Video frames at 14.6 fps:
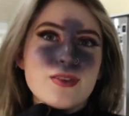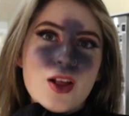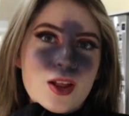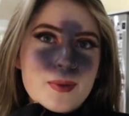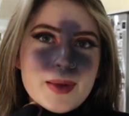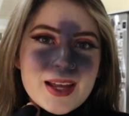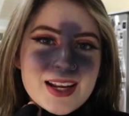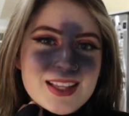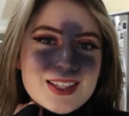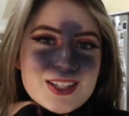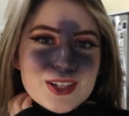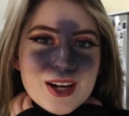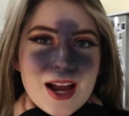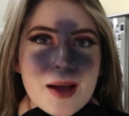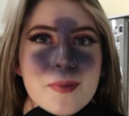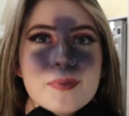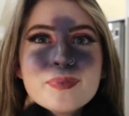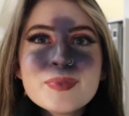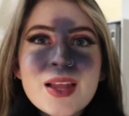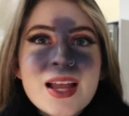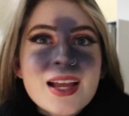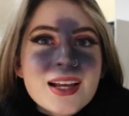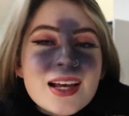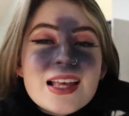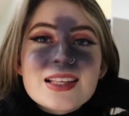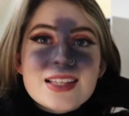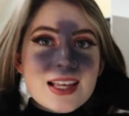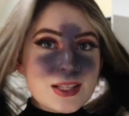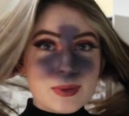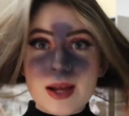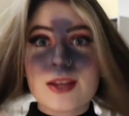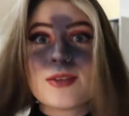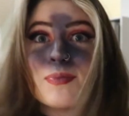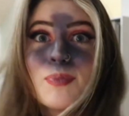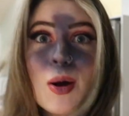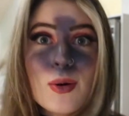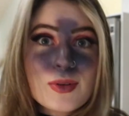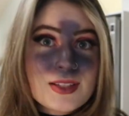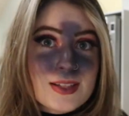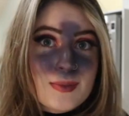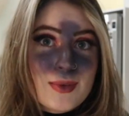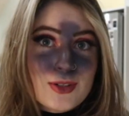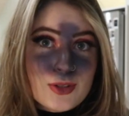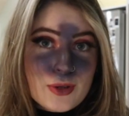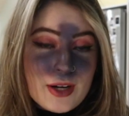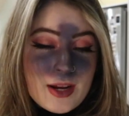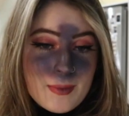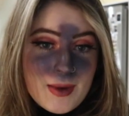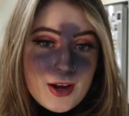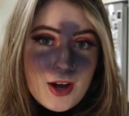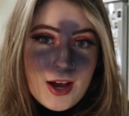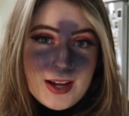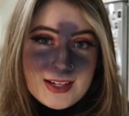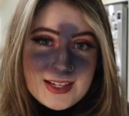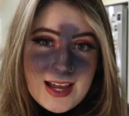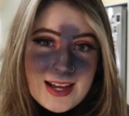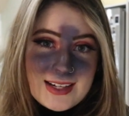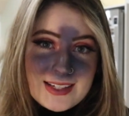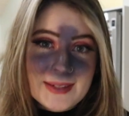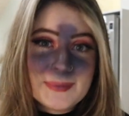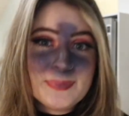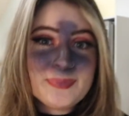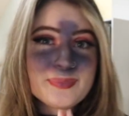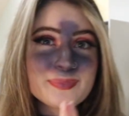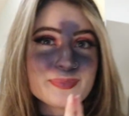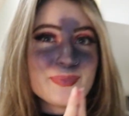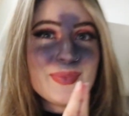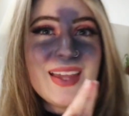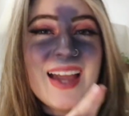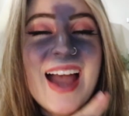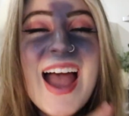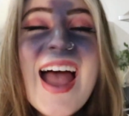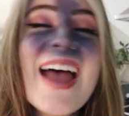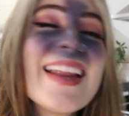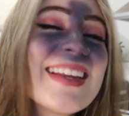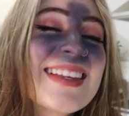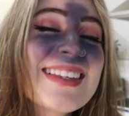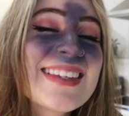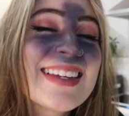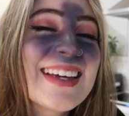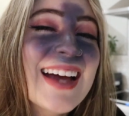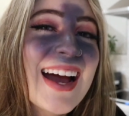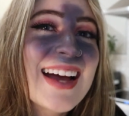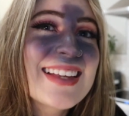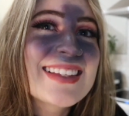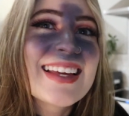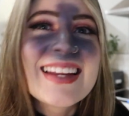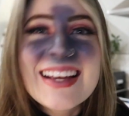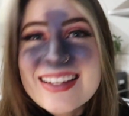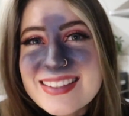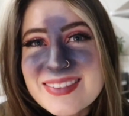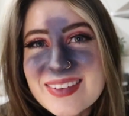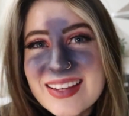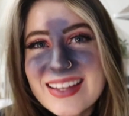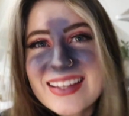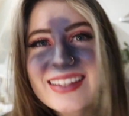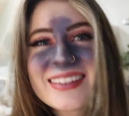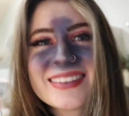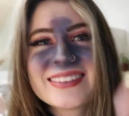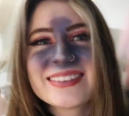Follow me on Instagram because that's where I post a majority of my content. And see you guys next week.